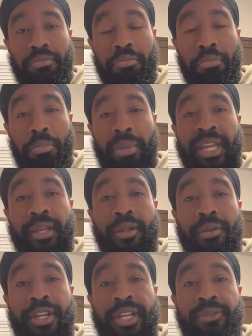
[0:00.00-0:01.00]
make
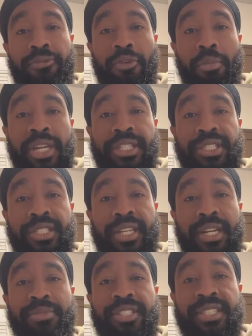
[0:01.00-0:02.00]
the information that
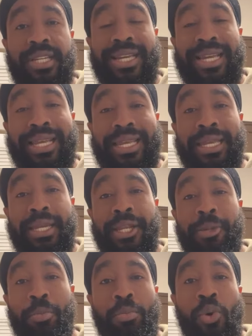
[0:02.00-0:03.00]
I'm saying
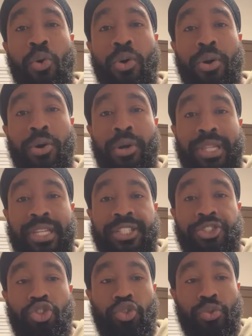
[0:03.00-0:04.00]
any more or
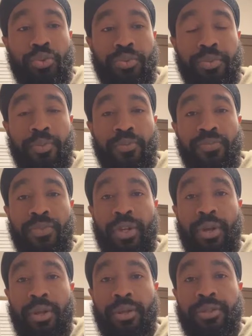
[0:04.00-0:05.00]
less true?
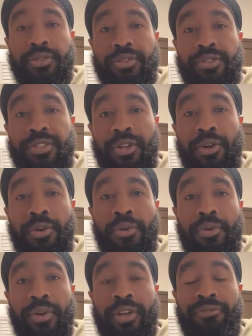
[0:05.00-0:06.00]

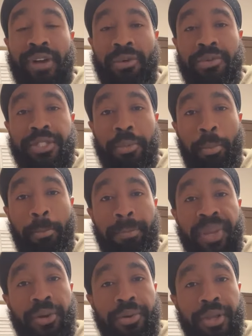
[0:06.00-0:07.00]
So if I was a
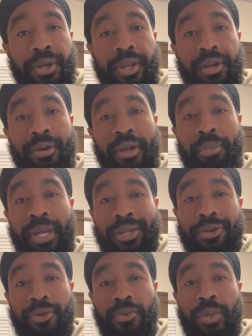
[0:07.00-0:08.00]
billionaire, I mean, I
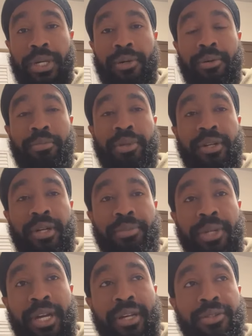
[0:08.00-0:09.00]
do well, but I'm
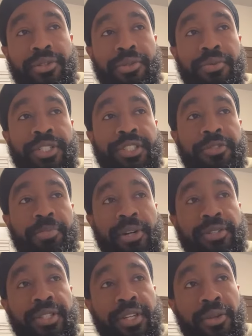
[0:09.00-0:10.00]
not the richest
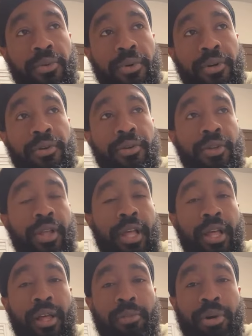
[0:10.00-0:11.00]
person in the world.
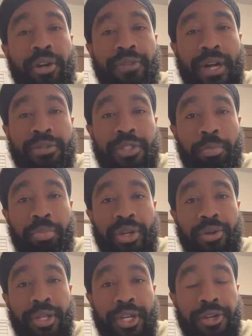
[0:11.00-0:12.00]
But if I was a
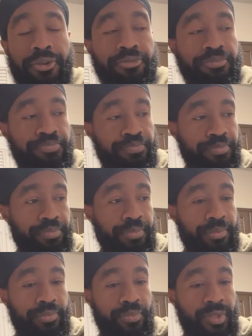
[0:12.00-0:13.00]
billionaire
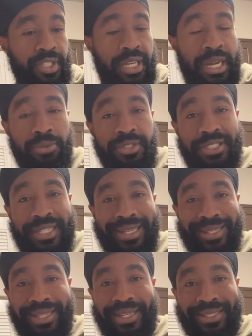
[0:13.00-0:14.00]
and I was
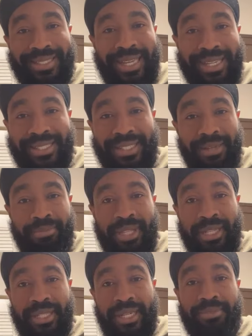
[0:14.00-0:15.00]
saying the exact same
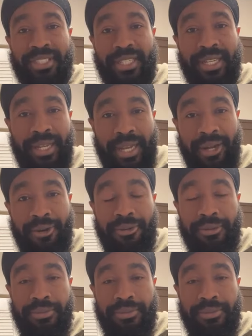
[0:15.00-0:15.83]
thing that I'm saying now,